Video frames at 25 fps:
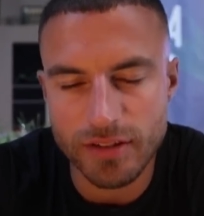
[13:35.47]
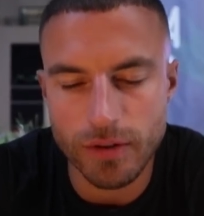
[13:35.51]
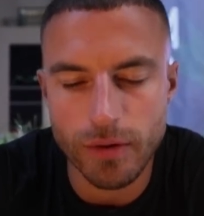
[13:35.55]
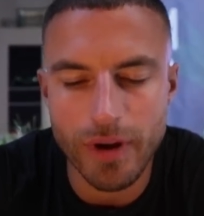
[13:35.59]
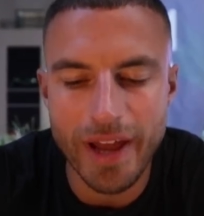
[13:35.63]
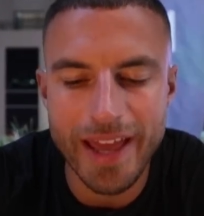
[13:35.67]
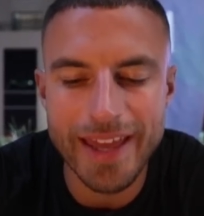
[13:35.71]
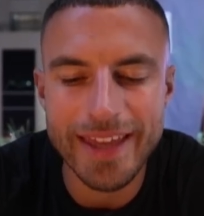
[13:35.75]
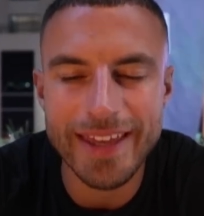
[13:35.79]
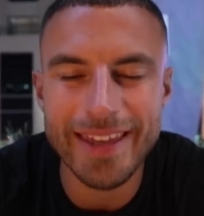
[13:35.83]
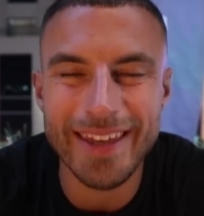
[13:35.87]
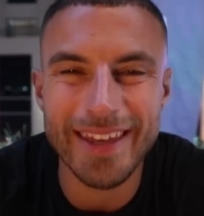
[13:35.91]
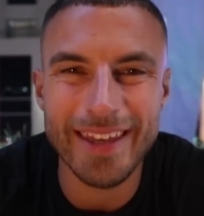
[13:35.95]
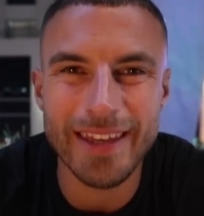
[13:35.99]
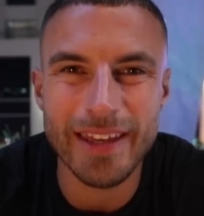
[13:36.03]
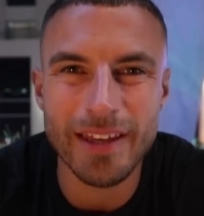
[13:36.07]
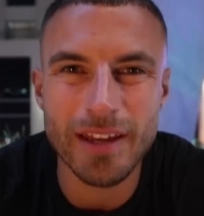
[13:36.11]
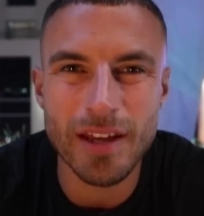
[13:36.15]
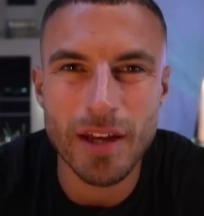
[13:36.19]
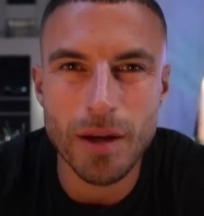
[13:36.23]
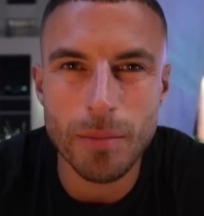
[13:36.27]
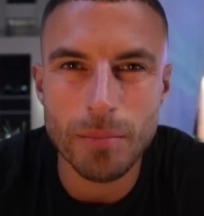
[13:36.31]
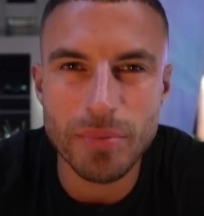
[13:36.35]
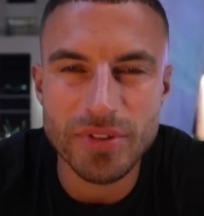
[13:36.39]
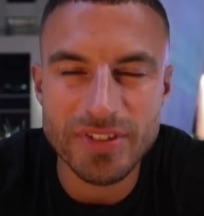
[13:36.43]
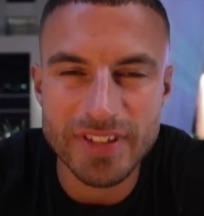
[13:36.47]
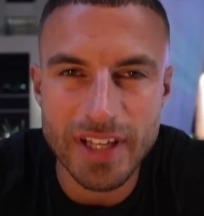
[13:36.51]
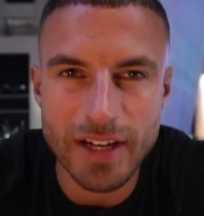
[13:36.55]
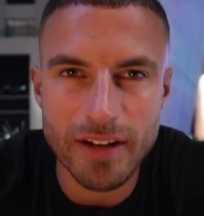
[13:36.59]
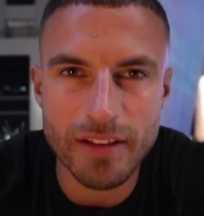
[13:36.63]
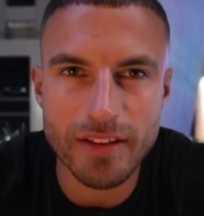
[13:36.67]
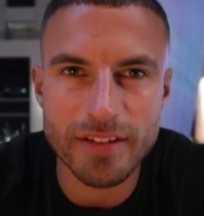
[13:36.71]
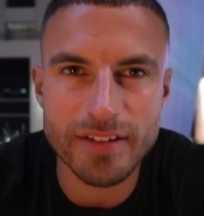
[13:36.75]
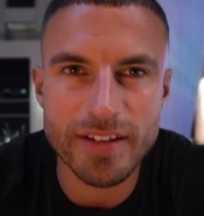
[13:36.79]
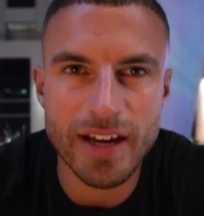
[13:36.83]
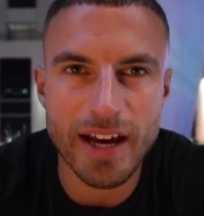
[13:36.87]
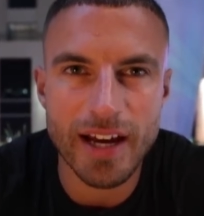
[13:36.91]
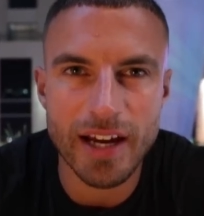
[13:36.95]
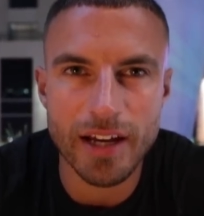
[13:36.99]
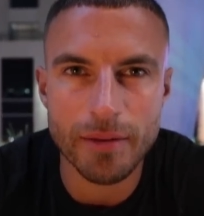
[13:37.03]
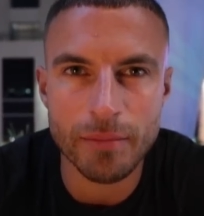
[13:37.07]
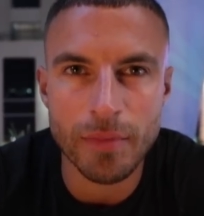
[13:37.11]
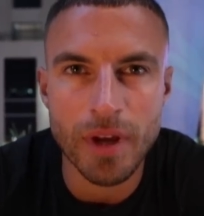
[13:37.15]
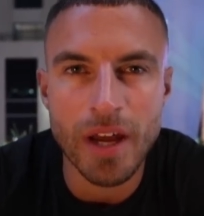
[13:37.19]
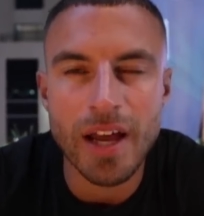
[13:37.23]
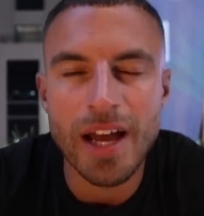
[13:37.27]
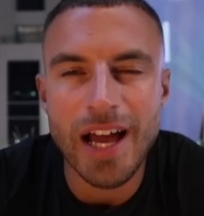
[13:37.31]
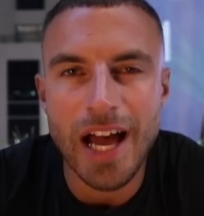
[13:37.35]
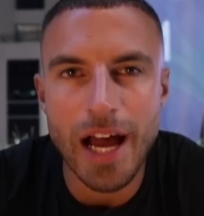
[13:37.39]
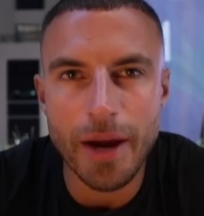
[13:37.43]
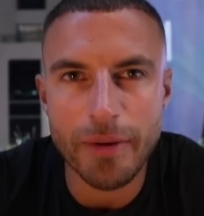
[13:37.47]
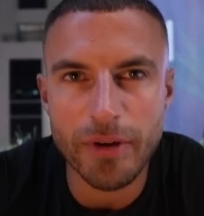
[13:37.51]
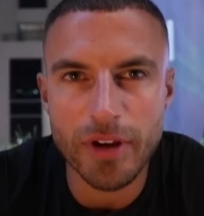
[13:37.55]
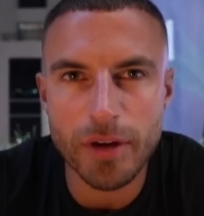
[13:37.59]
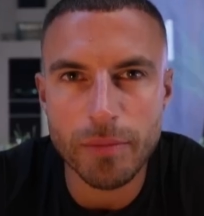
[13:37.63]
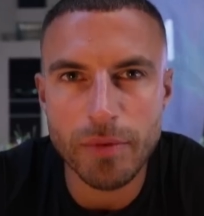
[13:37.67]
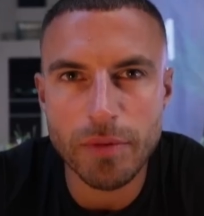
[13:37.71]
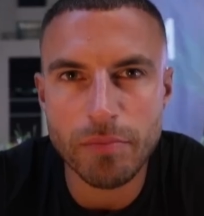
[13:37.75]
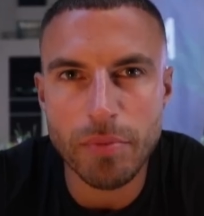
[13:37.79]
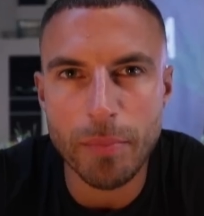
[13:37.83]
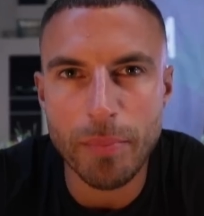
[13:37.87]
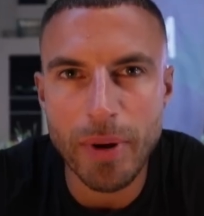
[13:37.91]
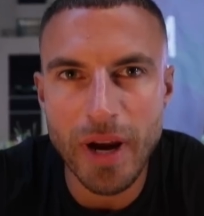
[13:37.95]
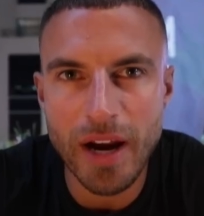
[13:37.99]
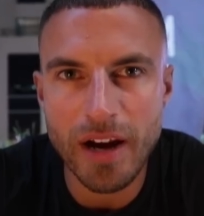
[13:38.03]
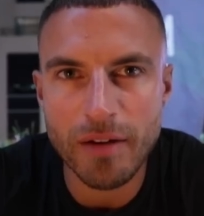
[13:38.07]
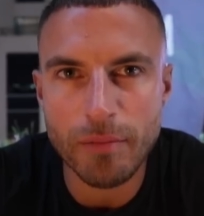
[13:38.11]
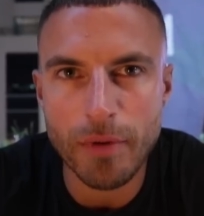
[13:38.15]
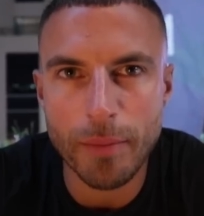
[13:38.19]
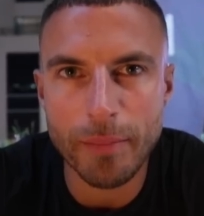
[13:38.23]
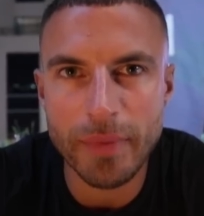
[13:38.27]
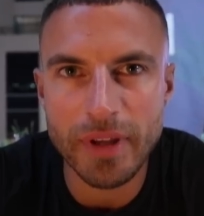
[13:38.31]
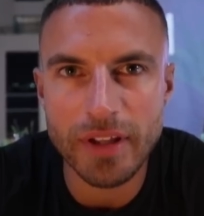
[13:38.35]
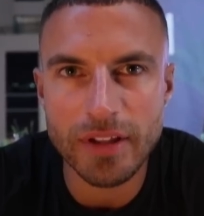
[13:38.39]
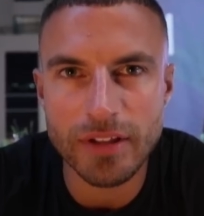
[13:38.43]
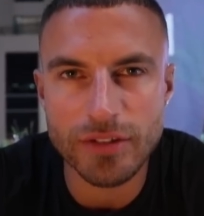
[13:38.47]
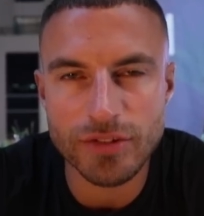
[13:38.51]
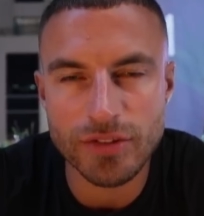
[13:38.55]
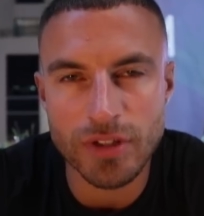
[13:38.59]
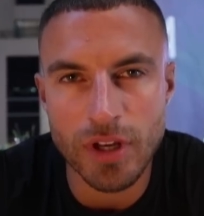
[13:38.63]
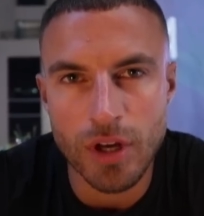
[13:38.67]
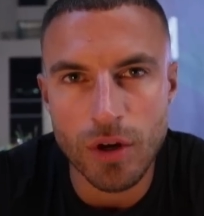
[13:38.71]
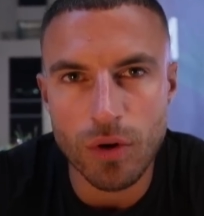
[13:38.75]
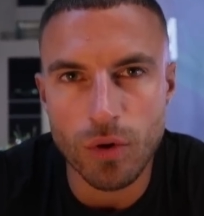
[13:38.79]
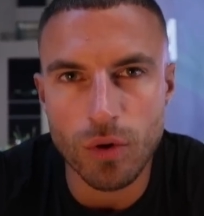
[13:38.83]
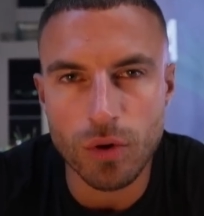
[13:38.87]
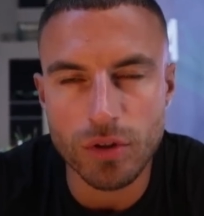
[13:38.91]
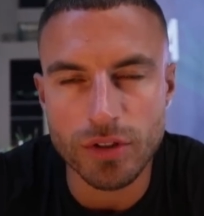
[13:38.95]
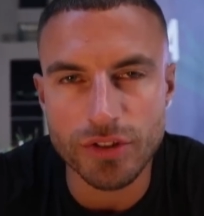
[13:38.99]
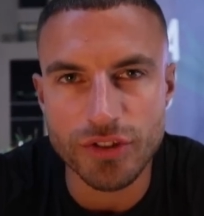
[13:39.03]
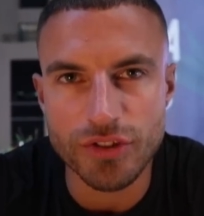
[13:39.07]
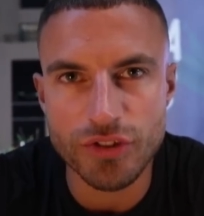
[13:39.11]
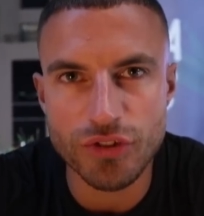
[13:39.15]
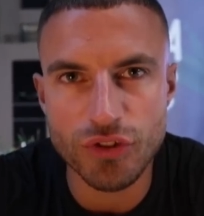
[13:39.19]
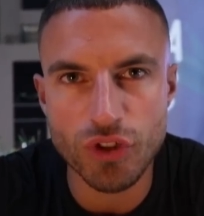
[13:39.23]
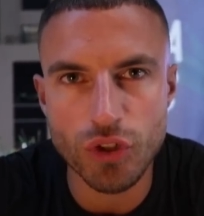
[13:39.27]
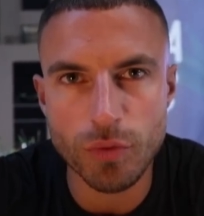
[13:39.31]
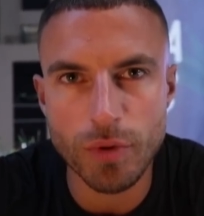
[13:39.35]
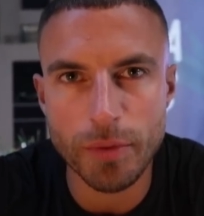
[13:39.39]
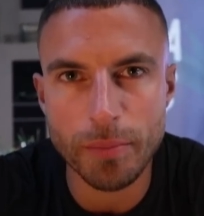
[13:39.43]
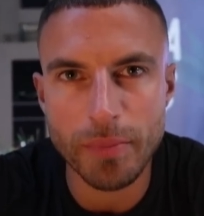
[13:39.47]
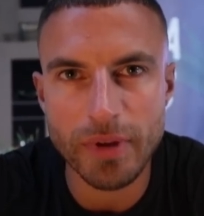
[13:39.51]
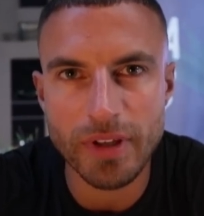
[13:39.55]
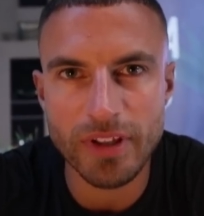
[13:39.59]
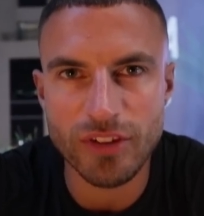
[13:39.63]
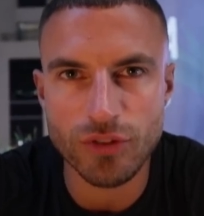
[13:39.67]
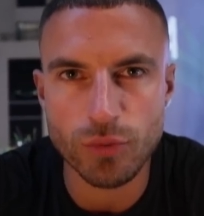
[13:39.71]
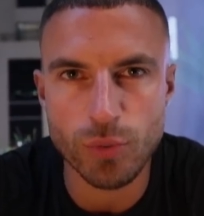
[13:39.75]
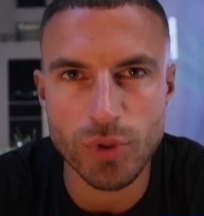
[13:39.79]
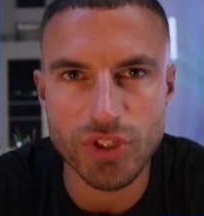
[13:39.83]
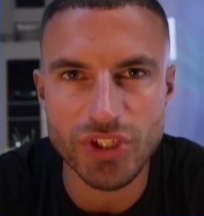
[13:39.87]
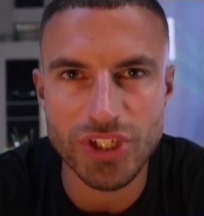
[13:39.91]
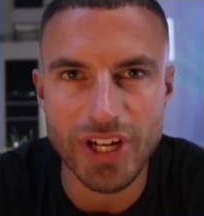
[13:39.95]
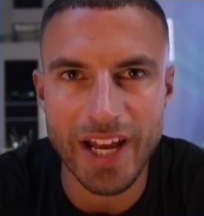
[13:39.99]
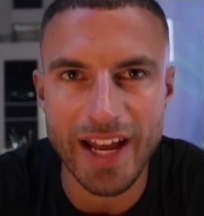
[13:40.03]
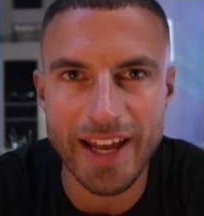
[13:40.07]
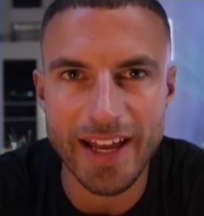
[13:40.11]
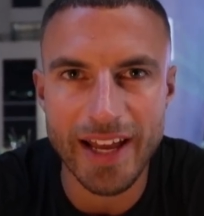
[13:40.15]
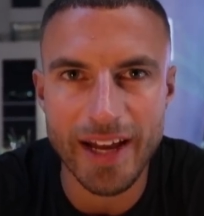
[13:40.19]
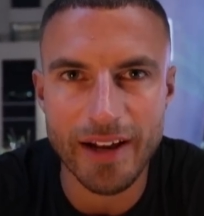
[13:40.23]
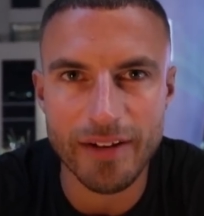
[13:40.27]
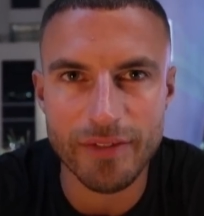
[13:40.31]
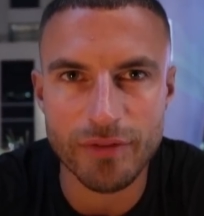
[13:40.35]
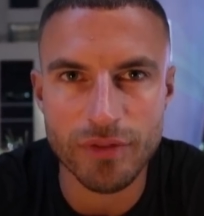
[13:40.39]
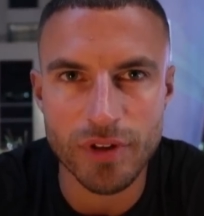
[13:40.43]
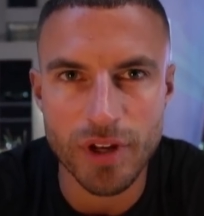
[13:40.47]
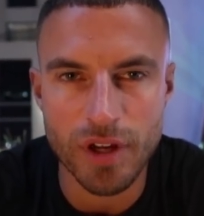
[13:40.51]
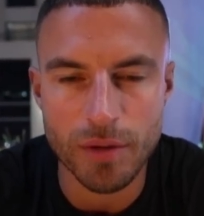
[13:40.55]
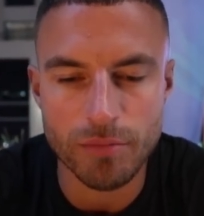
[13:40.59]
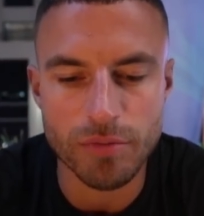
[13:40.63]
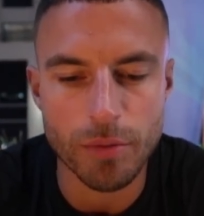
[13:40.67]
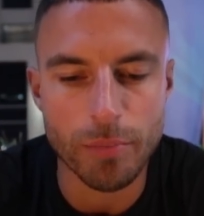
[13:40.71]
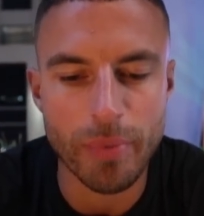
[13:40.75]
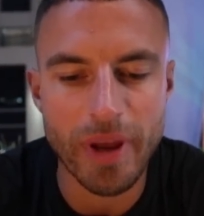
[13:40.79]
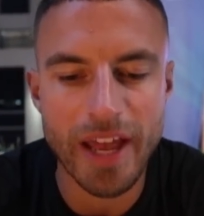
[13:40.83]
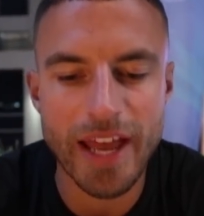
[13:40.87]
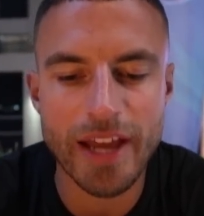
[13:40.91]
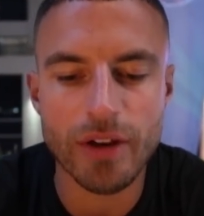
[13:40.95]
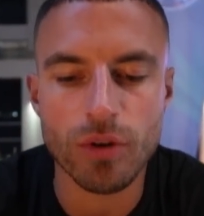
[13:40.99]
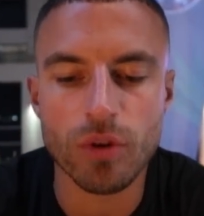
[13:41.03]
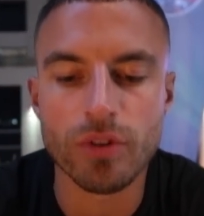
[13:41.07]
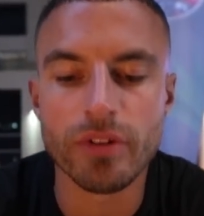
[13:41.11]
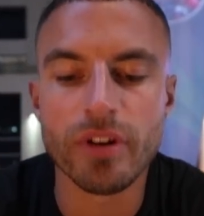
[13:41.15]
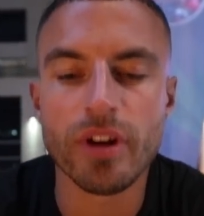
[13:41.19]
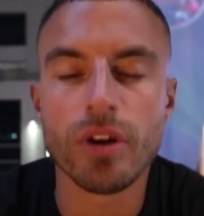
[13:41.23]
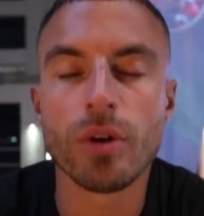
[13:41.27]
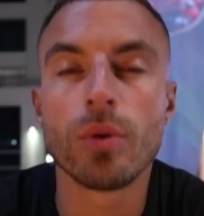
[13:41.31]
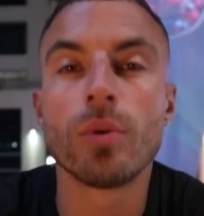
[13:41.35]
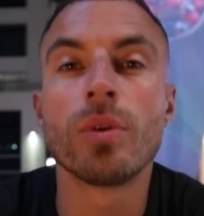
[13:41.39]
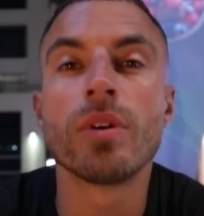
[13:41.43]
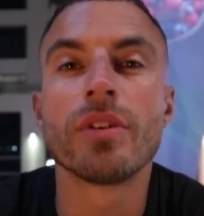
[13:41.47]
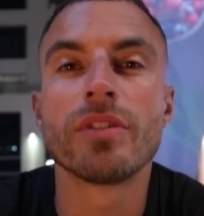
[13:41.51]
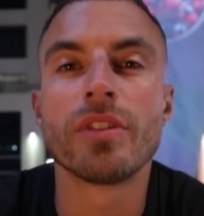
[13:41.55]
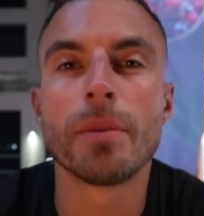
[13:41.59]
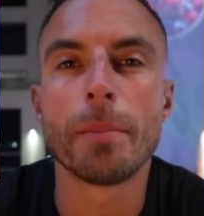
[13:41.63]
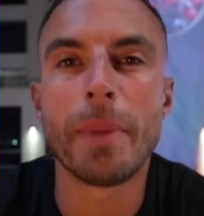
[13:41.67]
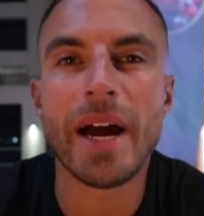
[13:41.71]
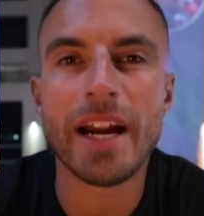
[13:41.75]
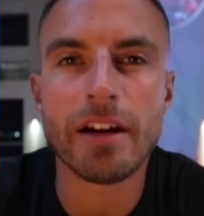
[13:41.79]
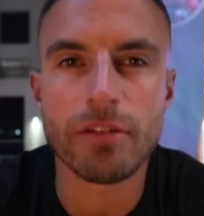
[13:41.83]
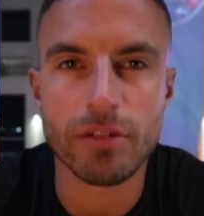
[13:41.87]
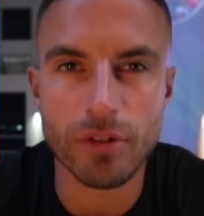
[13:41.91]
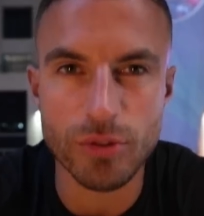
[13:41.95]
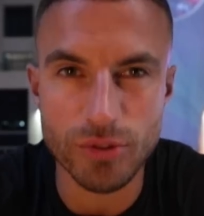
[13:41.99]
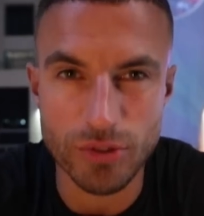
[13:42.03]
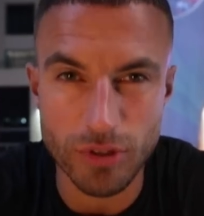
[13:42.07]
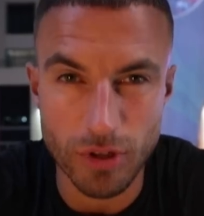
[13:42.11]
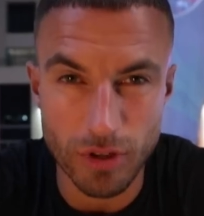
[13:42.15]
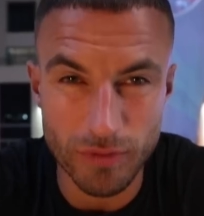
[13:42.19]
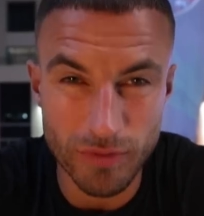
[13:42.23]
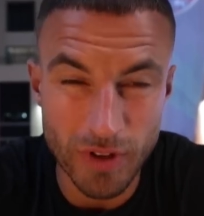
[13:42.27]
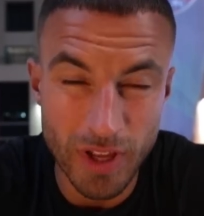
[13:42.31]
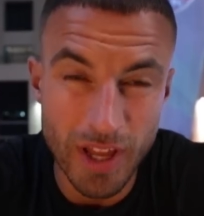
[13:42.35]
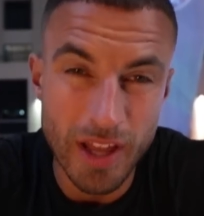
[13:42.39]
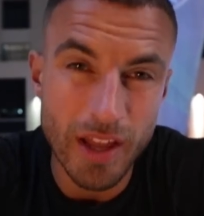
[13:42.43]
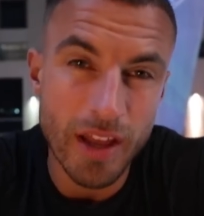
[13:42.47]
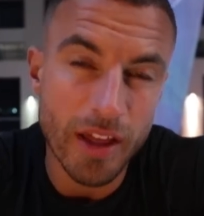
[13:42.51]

So 80% of the time, I'm gonna be preparing my meals or consuming meals which I have prepared or know the macros of.